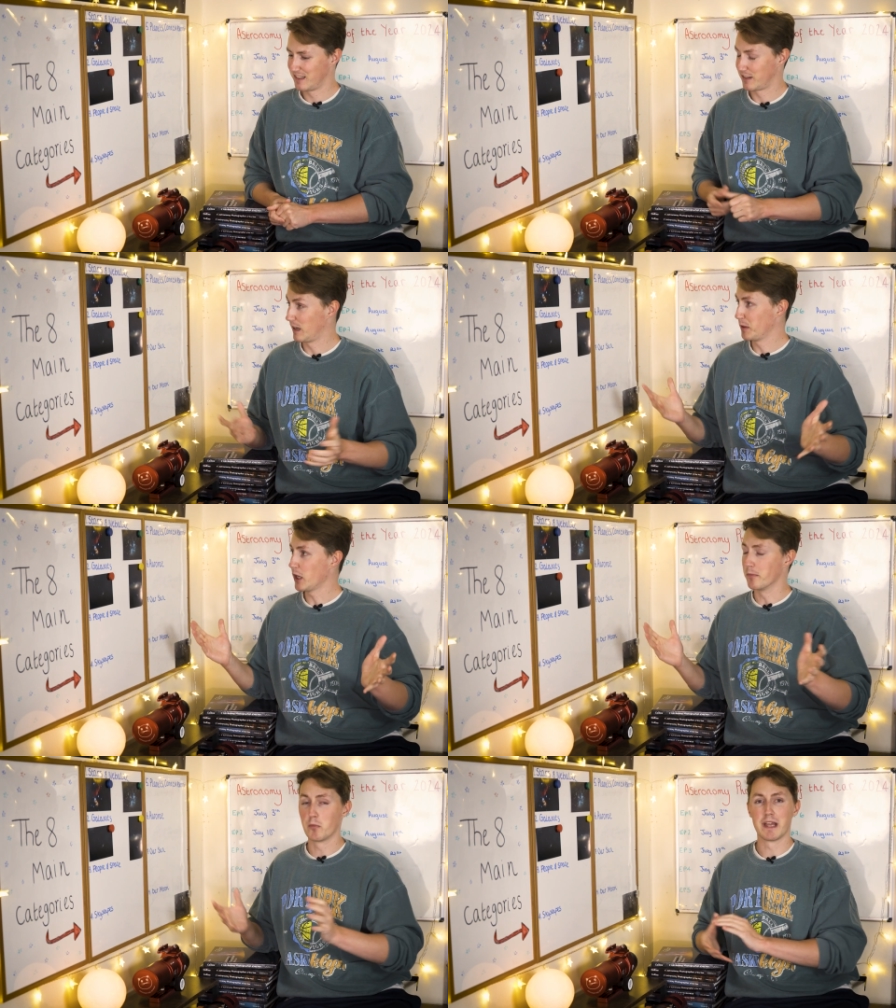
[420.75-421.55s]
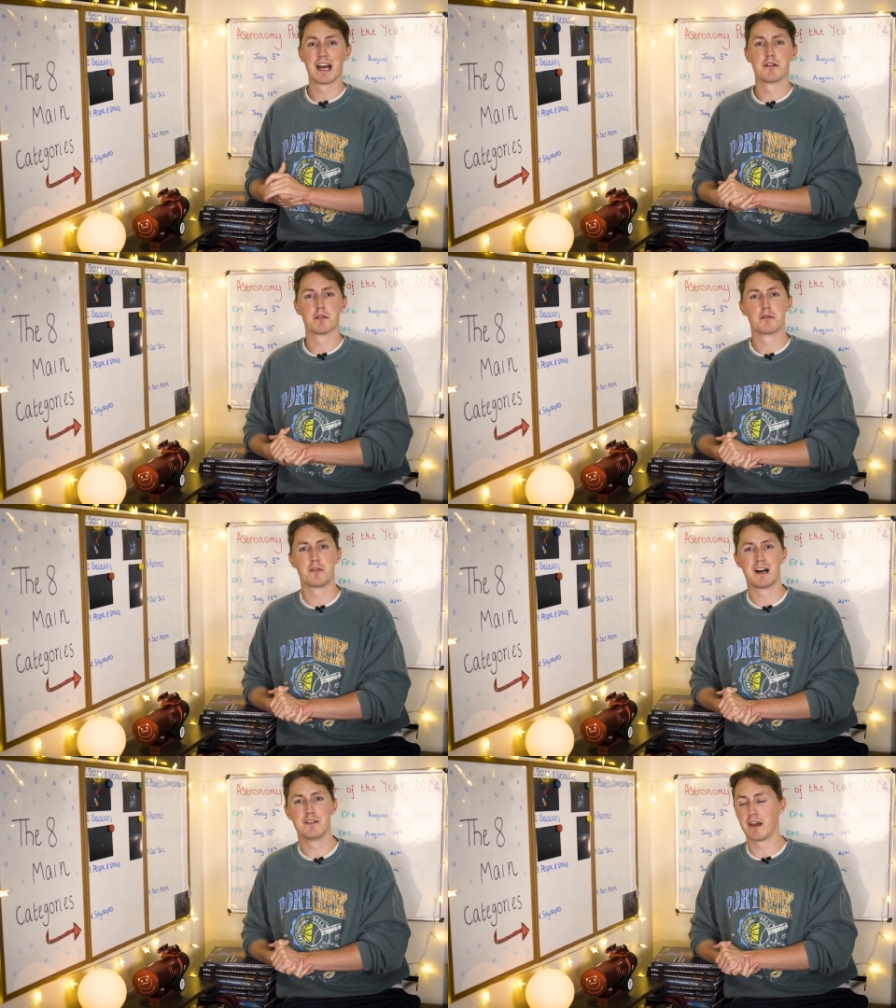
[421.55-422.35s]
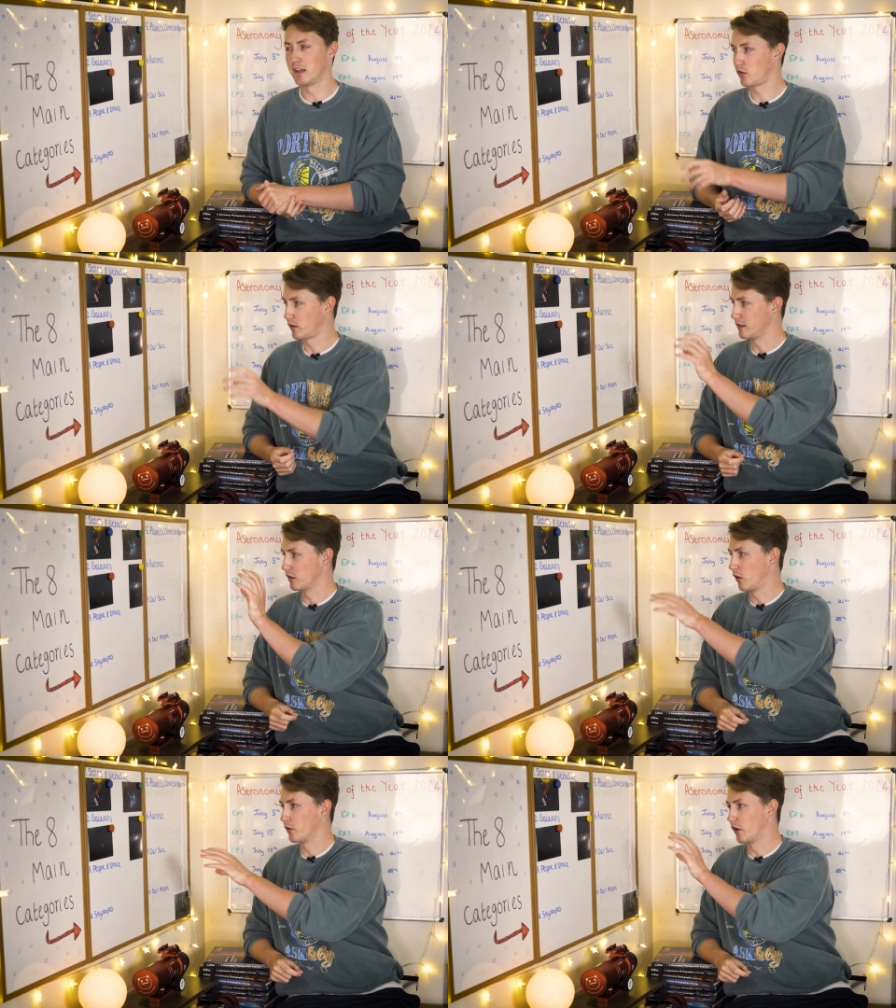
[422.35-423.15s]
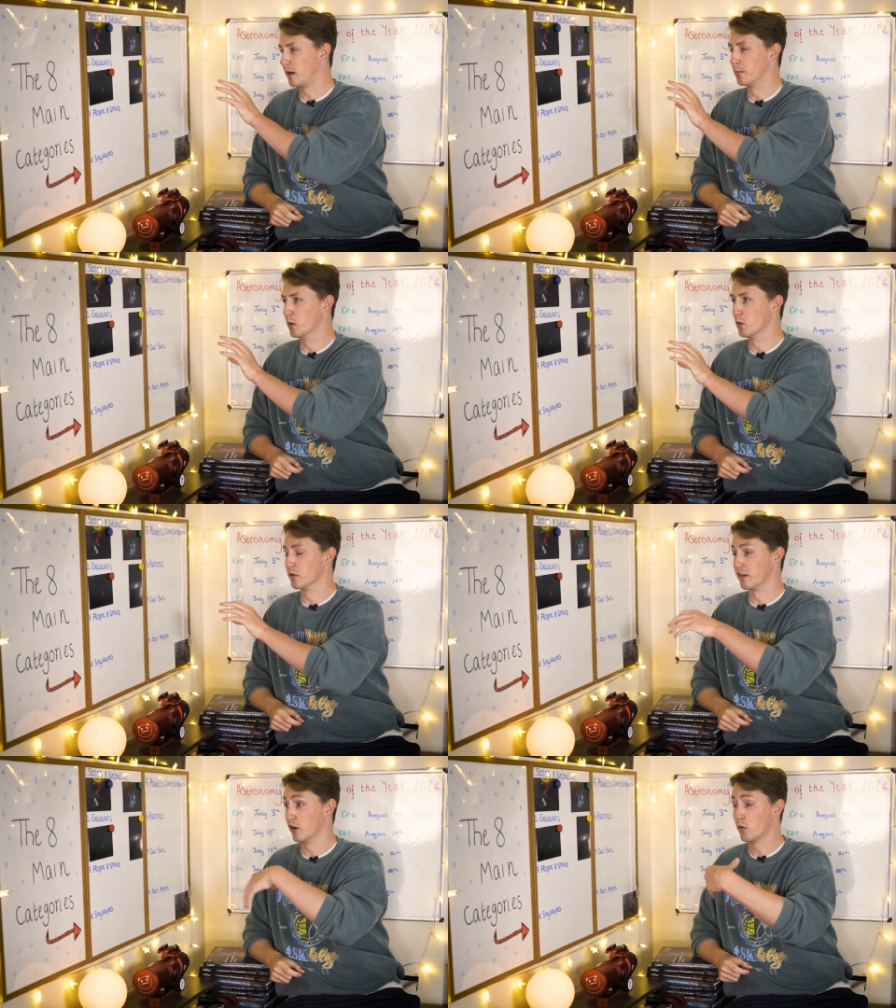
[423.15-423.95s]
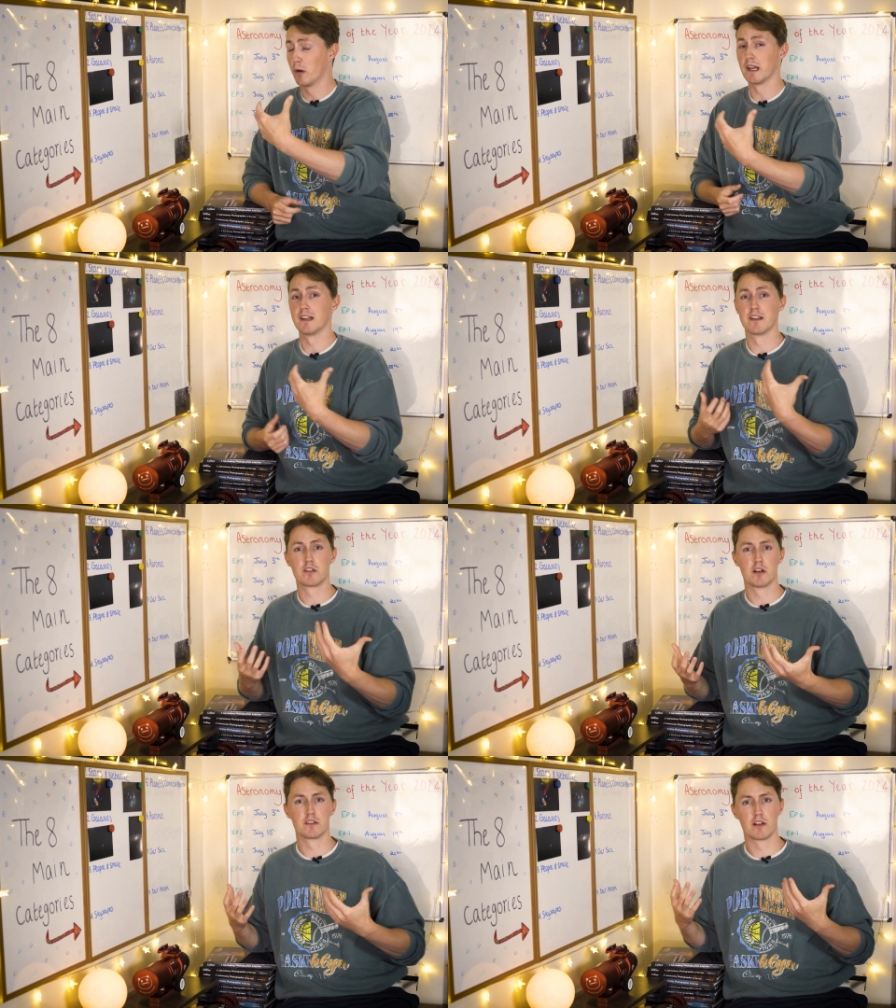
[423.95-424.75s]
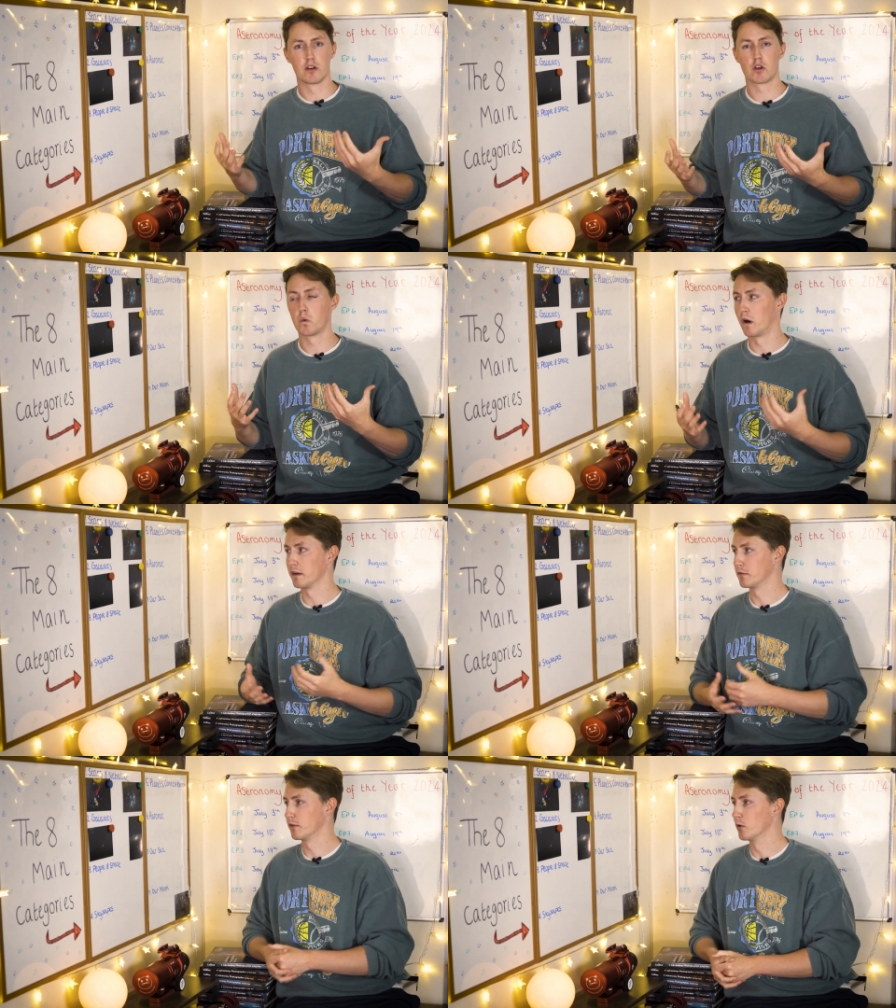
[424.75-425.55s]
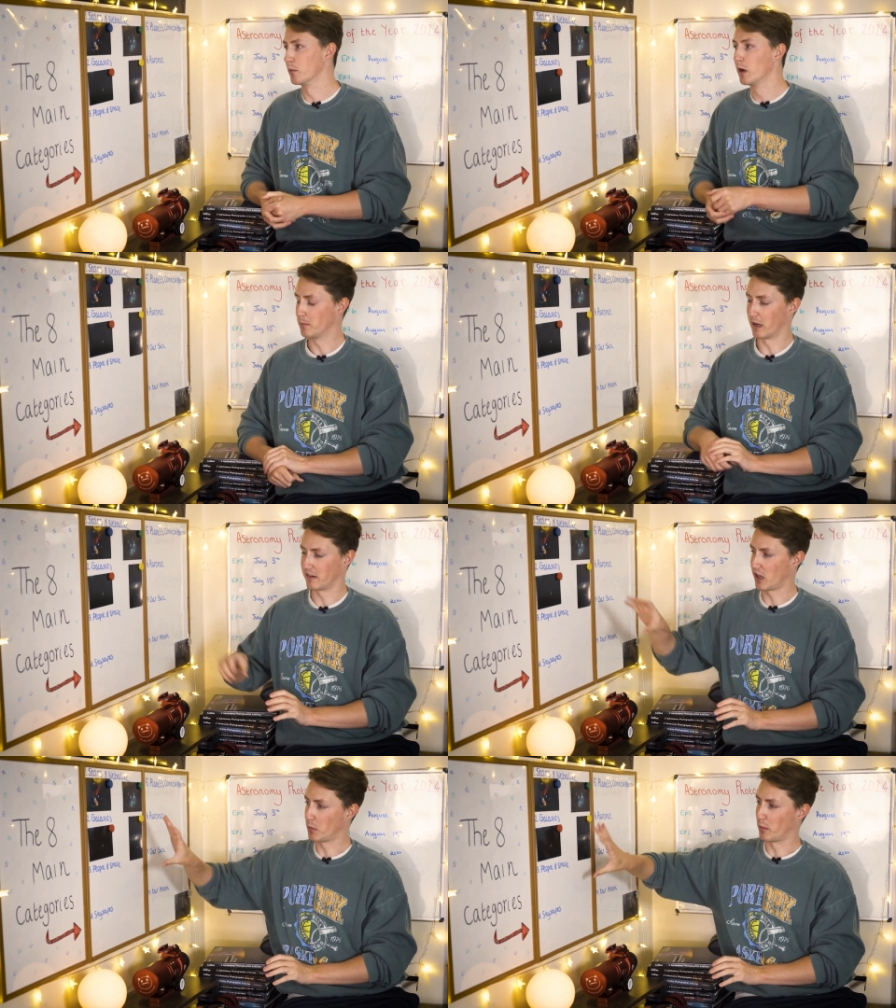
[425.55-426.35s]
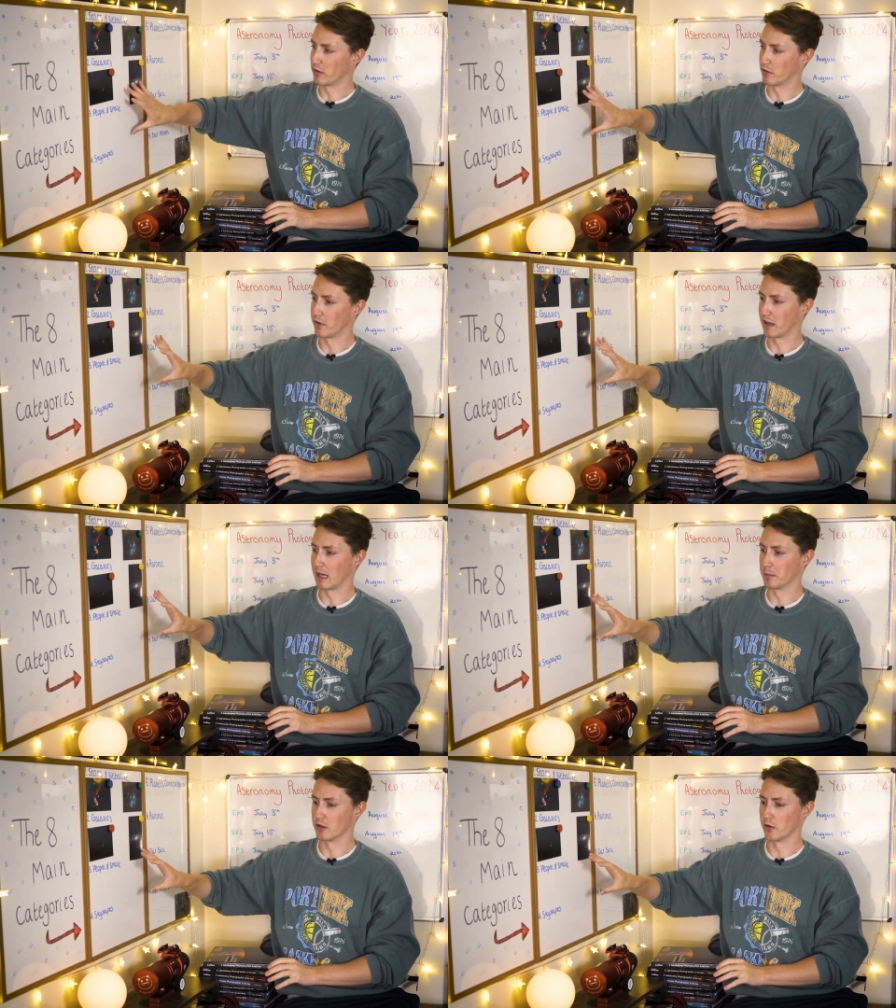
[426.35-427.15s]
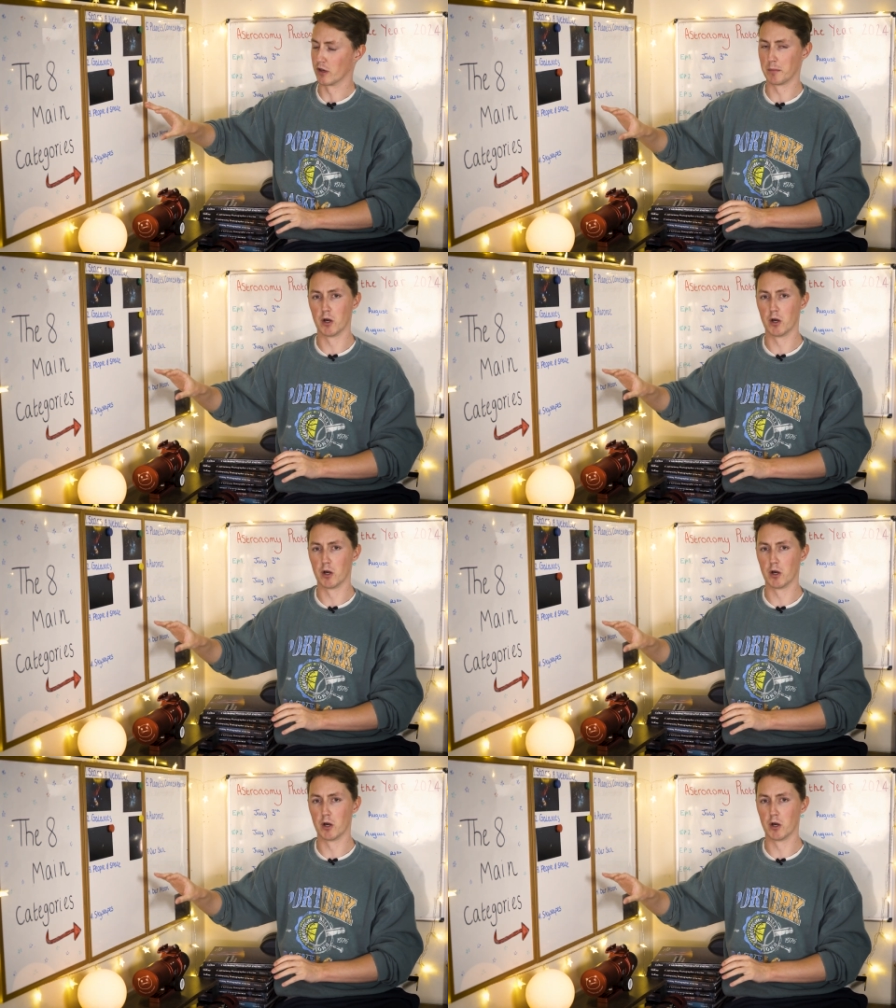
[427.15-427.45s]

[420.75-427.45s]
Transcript: So there we go, we have 5 entries on our boards and already they're starting to look quite full. By the time we reach the final episode, I'm